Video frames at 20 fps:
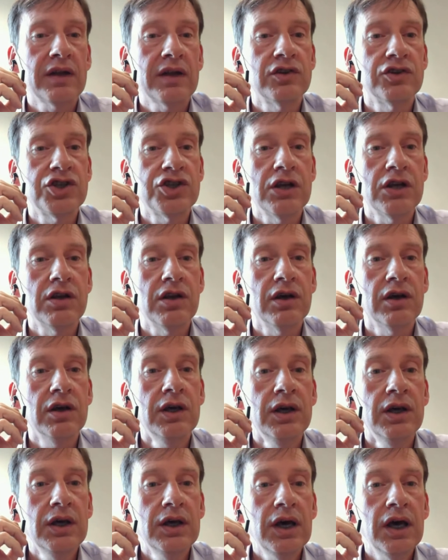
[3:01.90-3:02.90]
agenda.
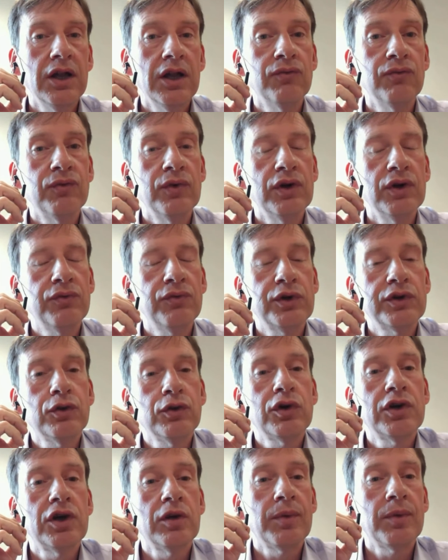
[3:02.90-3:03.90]
And if we're
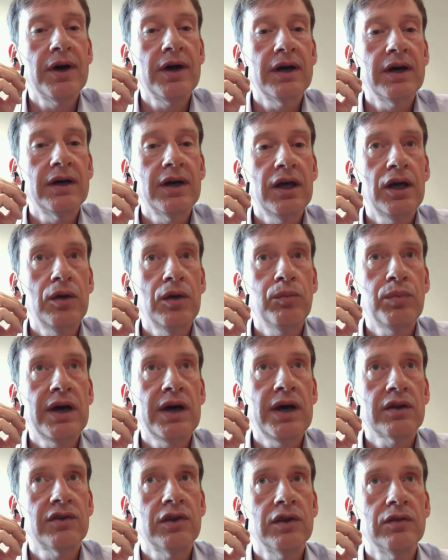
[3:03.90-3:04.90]
talking about
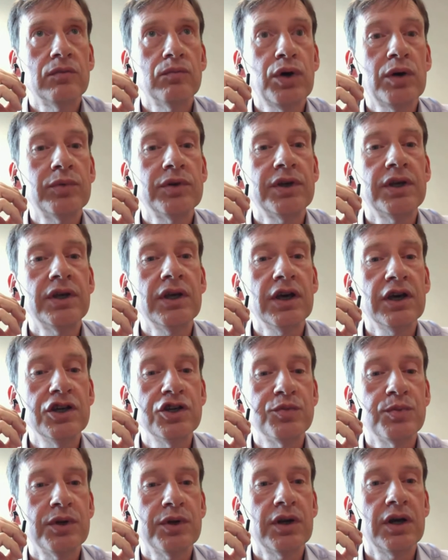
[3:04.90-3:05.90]
impact and public
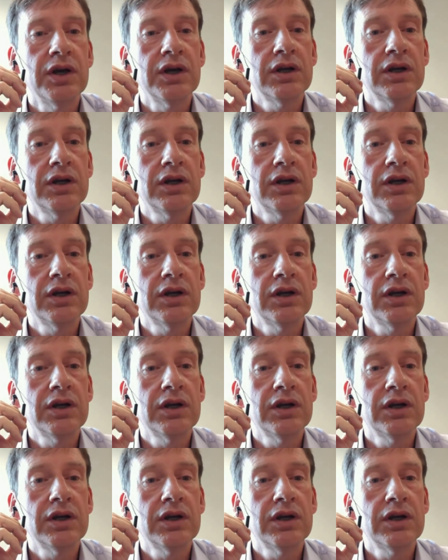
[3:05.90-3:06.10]
engagement,